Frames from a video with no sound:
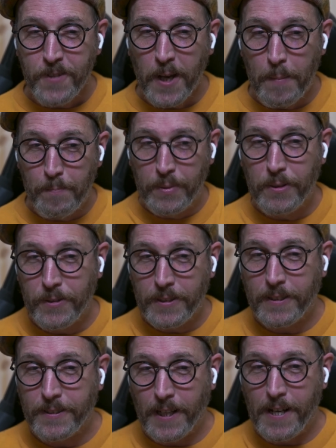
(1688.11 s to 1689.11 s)
I'm
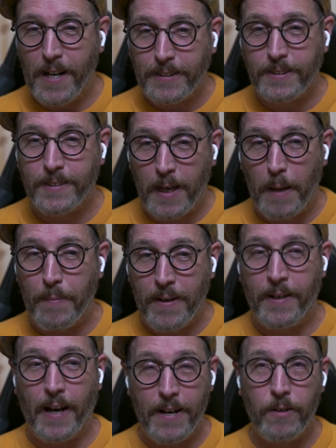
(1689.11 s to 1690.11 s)
building a Diaxis app,
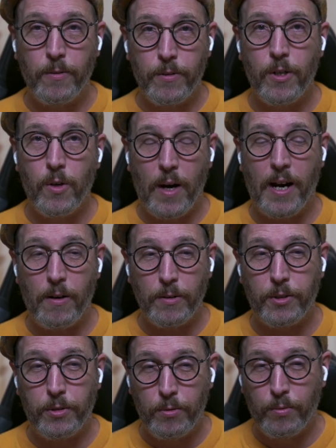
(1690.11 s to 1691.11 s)
and I don't know how
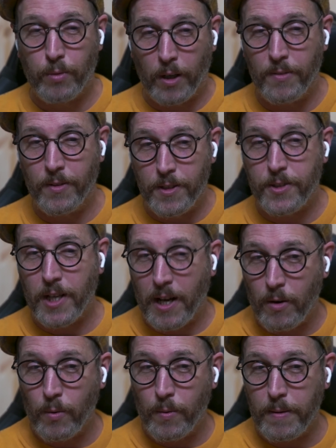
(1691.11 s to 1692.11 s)
to run the
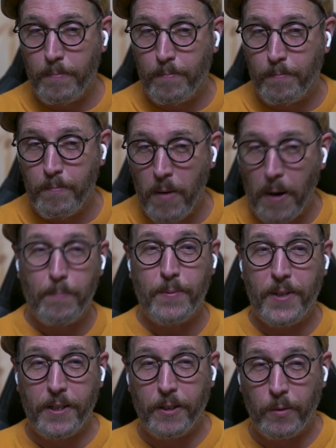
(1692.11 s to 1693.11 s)
Tauri
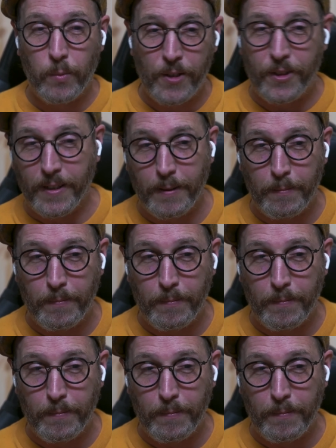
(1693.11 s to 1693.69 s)
updater with it,